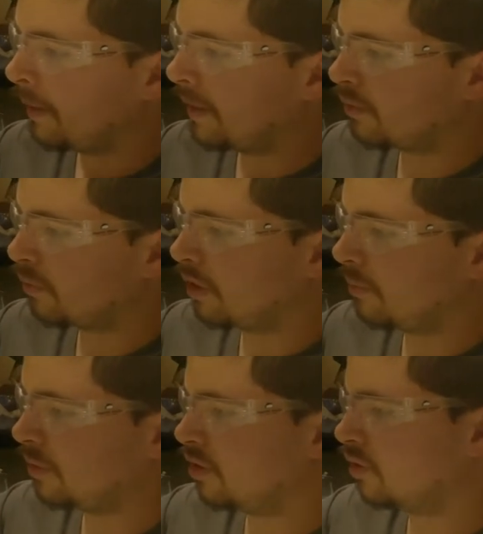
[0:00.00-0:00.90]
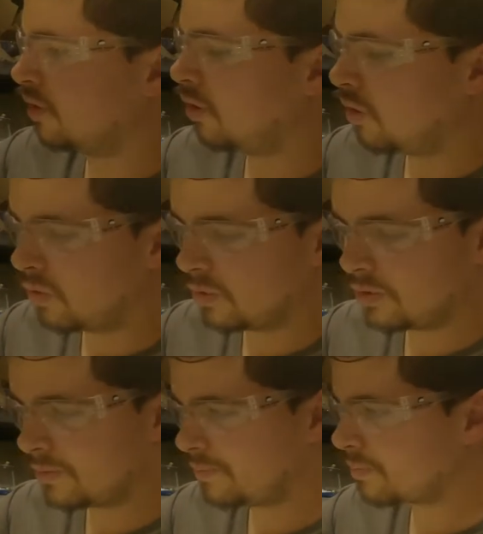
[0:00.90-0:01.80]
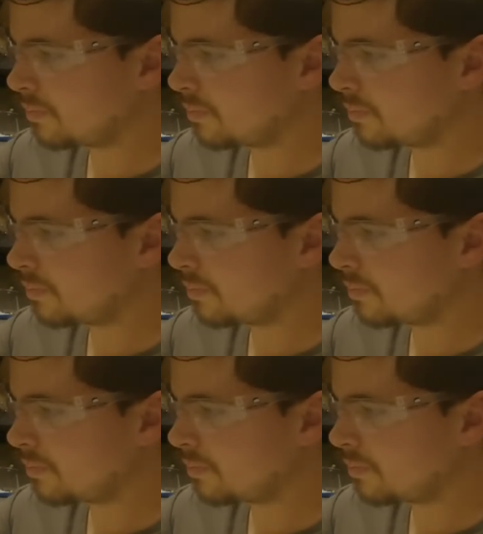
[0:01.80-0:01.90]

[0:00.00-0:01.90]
is where I'm going to drill holes.